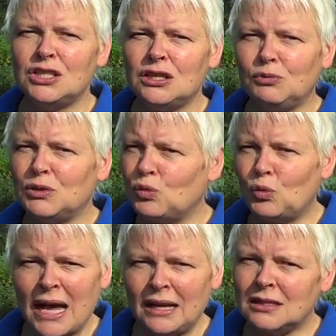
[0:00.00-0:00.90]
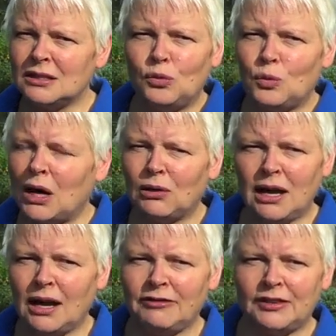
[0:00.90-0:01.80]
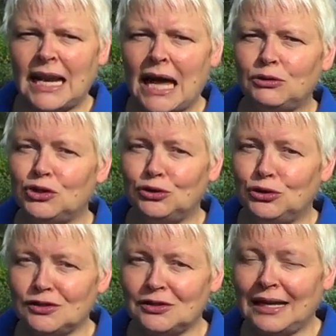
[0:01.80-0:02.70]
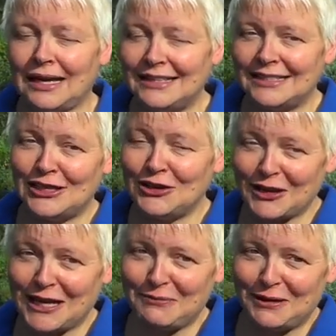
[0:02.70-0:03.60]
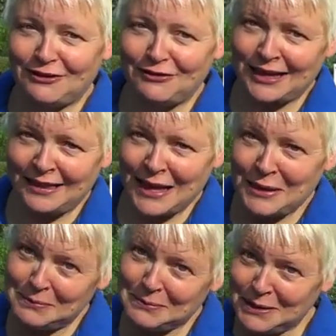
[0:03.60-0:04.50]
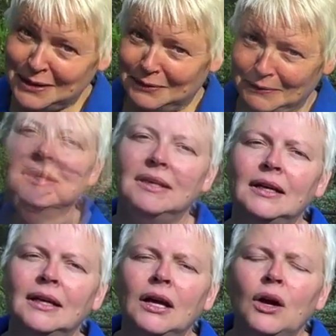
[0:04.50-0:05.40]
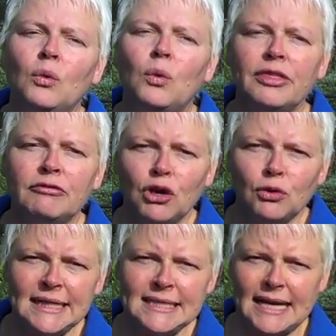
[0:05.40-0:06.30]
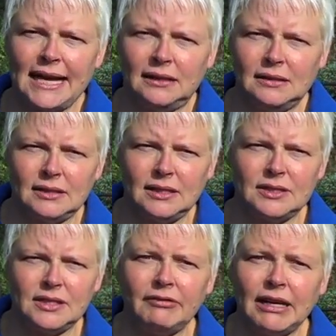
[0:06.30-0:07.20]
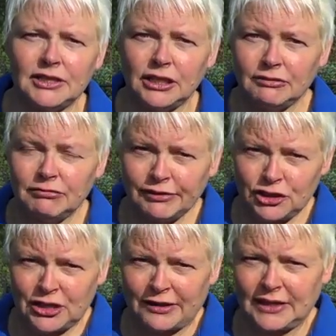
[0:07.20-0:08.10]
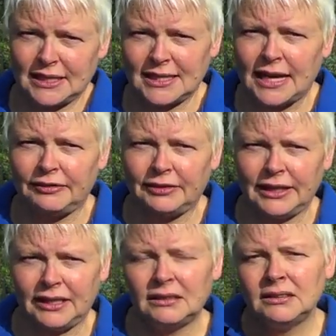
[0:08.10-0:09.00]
that was wet, wildlife and outdoors, and lockkeeping fitted that bill. What the role entails is directing river traffic safely.